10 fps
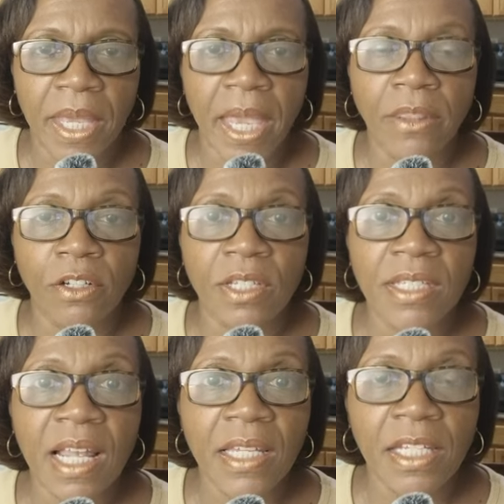and they're
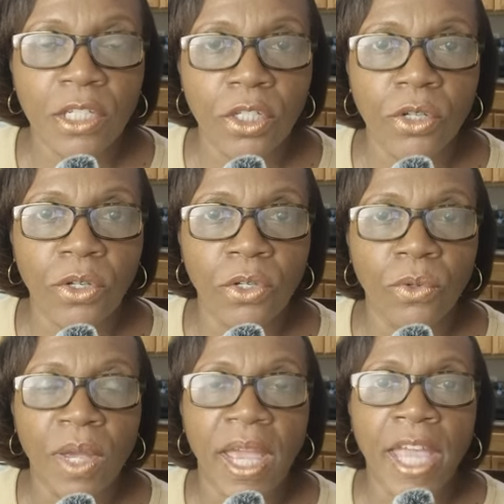selling it to
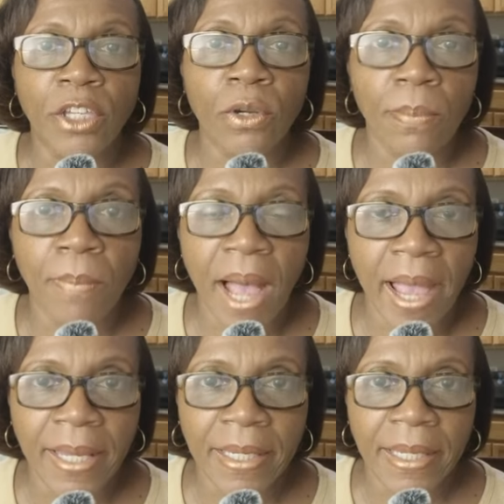you and you're
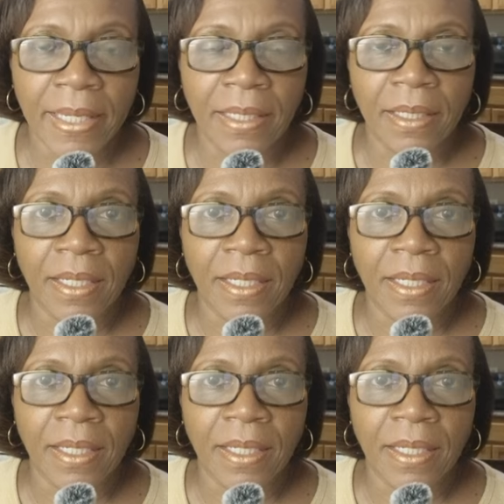buying it?